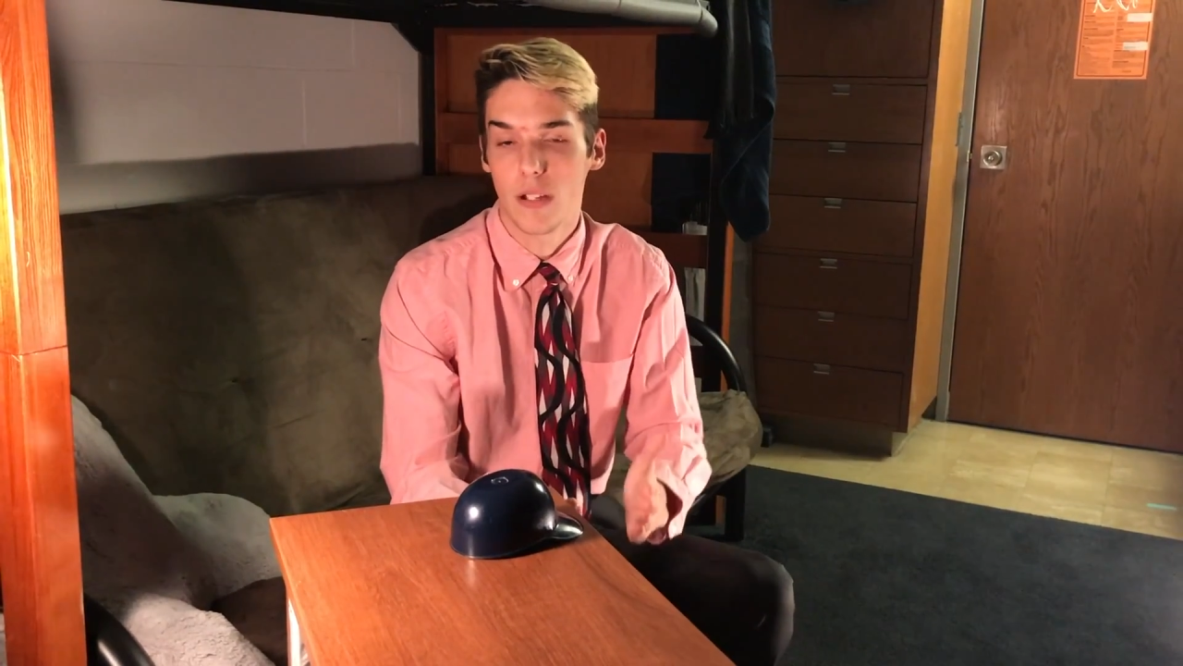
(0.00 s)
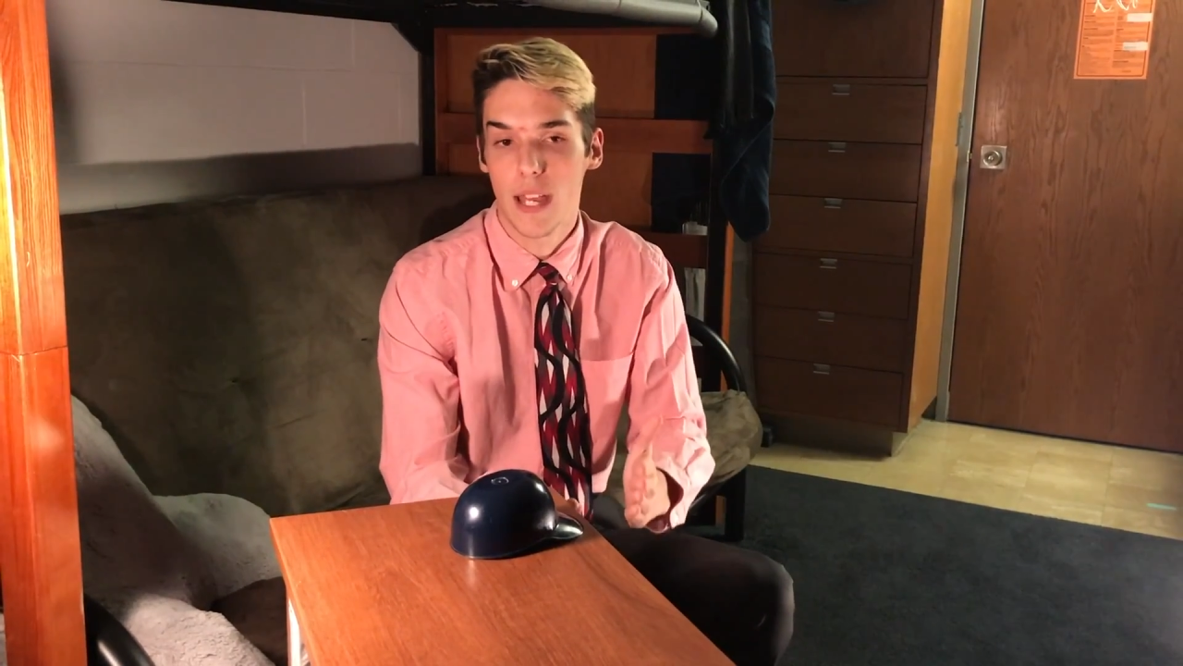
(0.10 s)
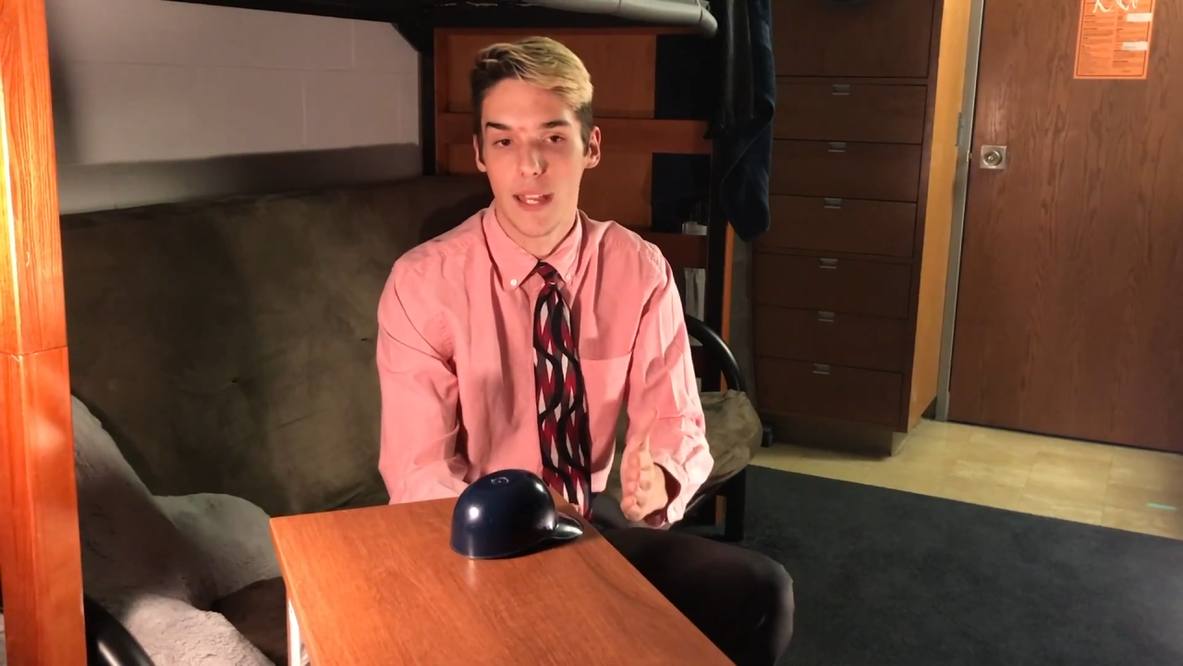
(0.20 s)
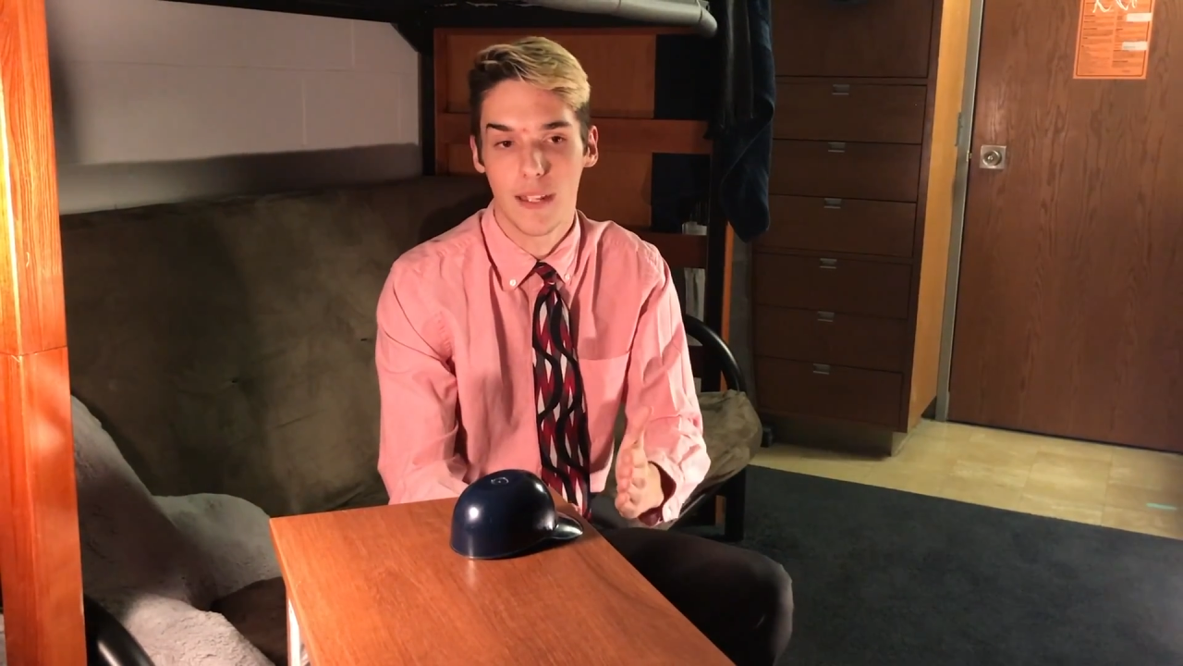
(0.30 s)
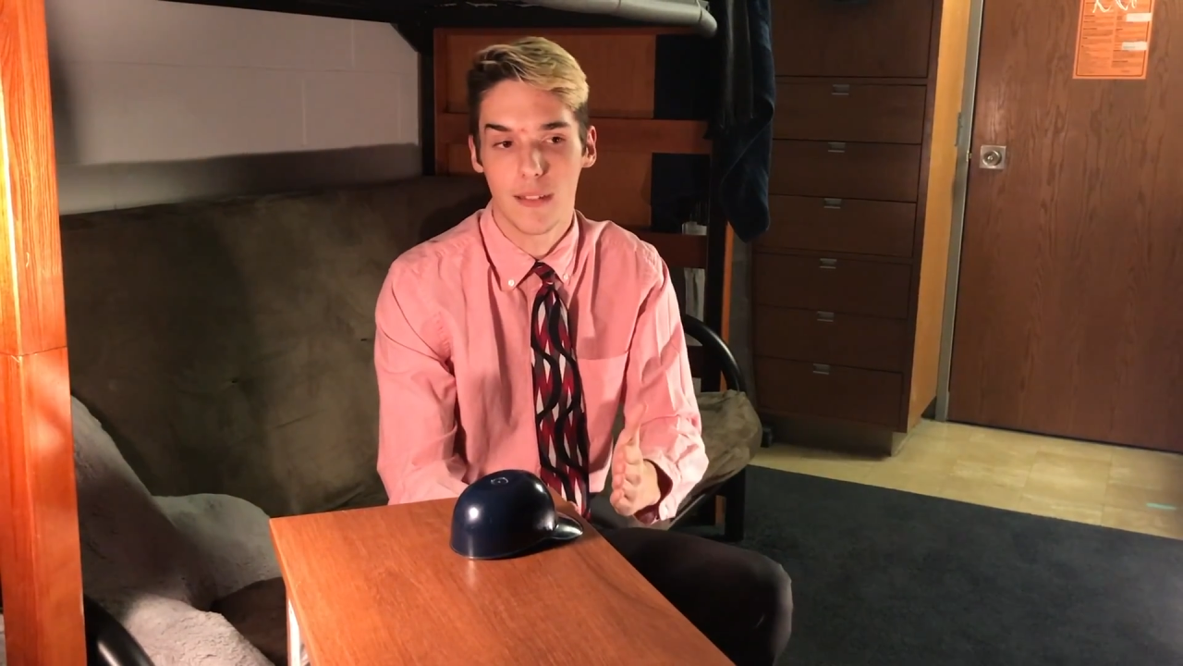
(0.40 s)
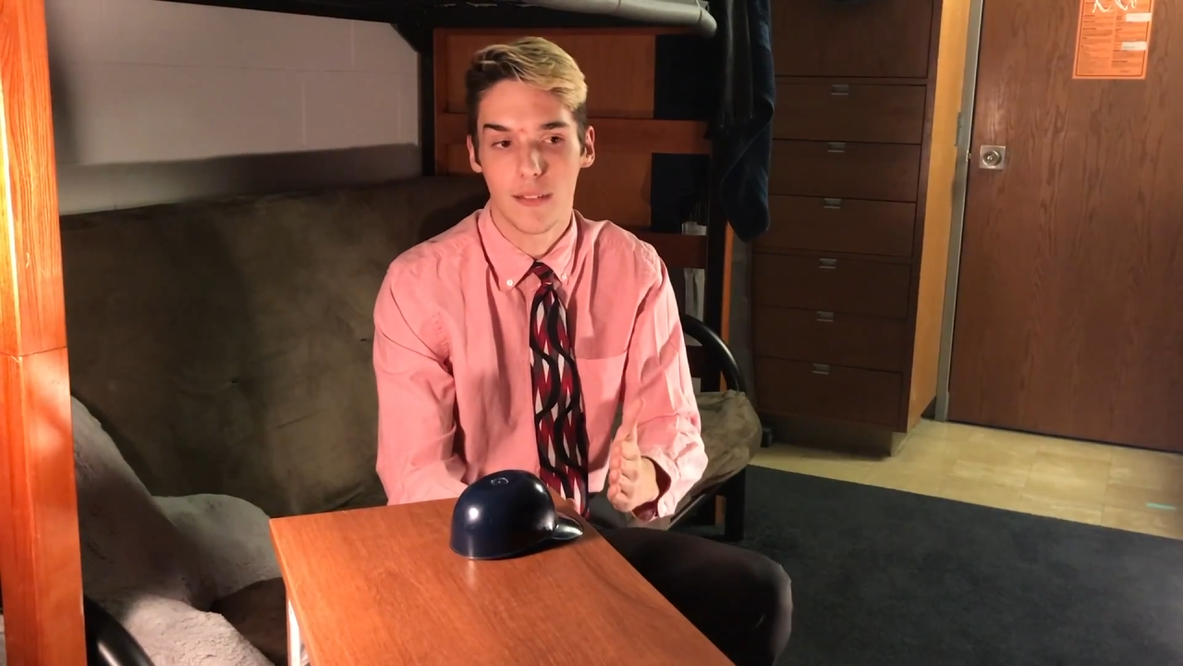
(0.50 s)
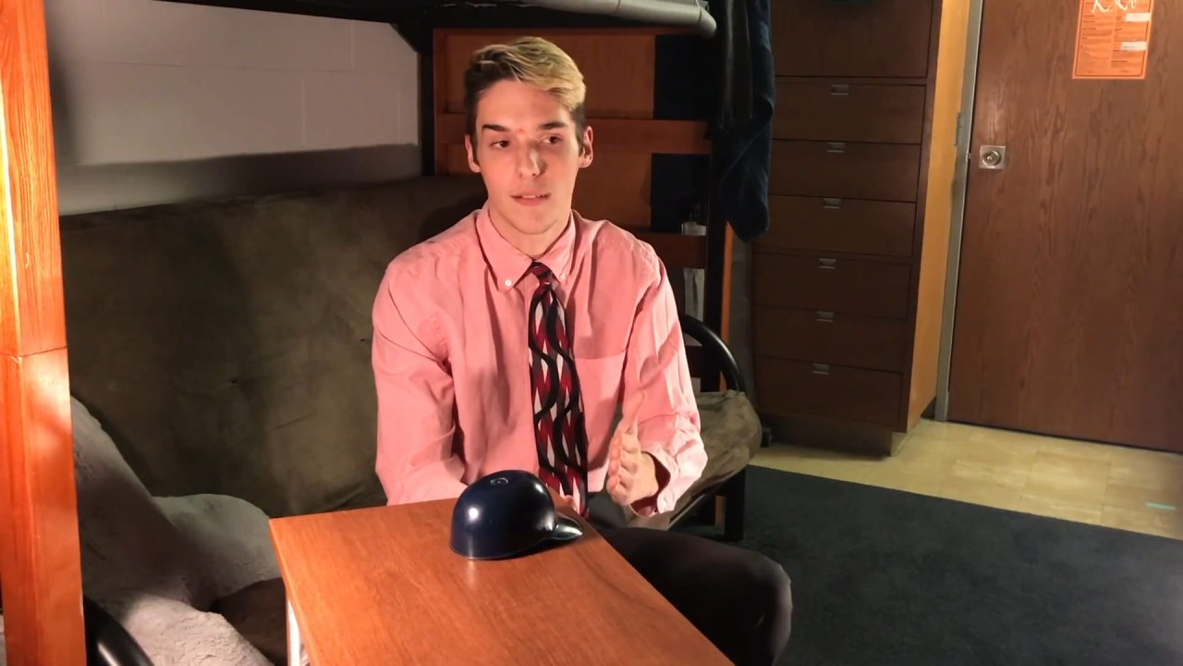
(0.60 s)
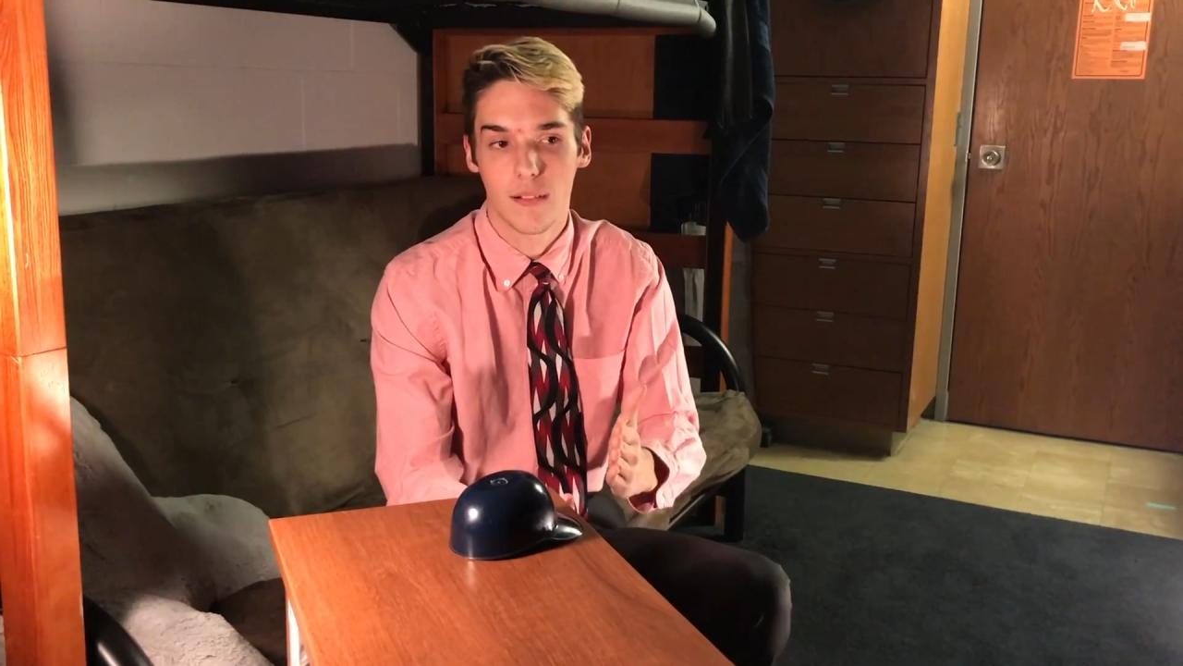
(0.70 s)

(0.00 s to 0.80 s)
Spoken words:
and